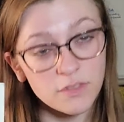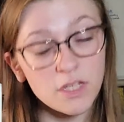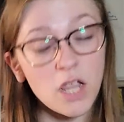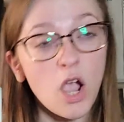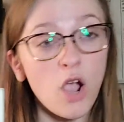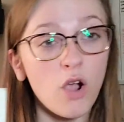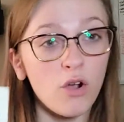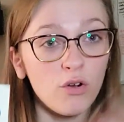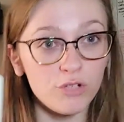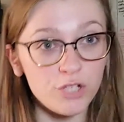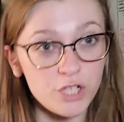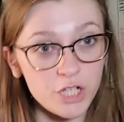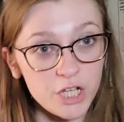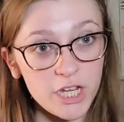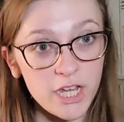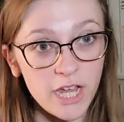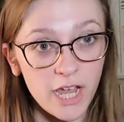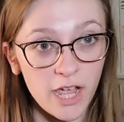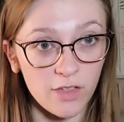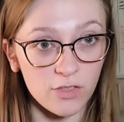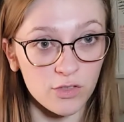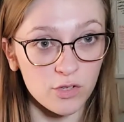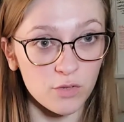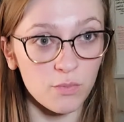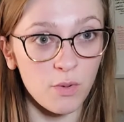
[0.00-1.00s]
OG
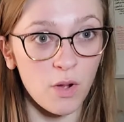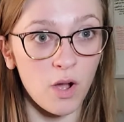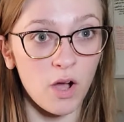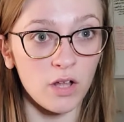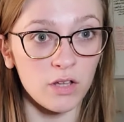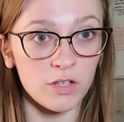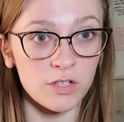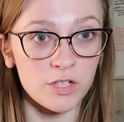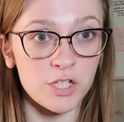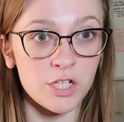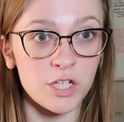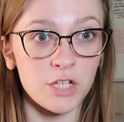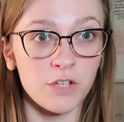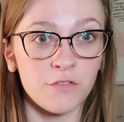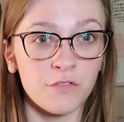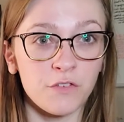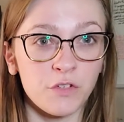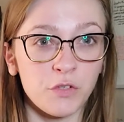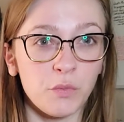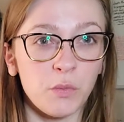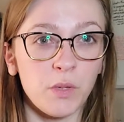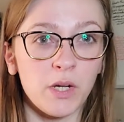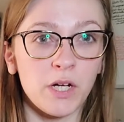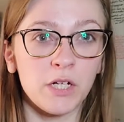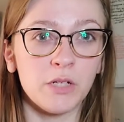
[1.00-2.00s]
anthropology, if
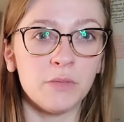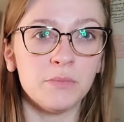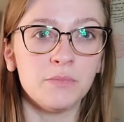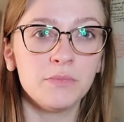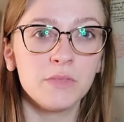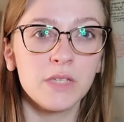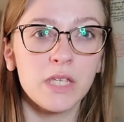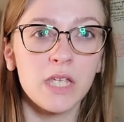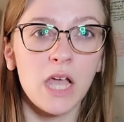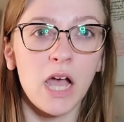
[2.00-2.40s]
you will.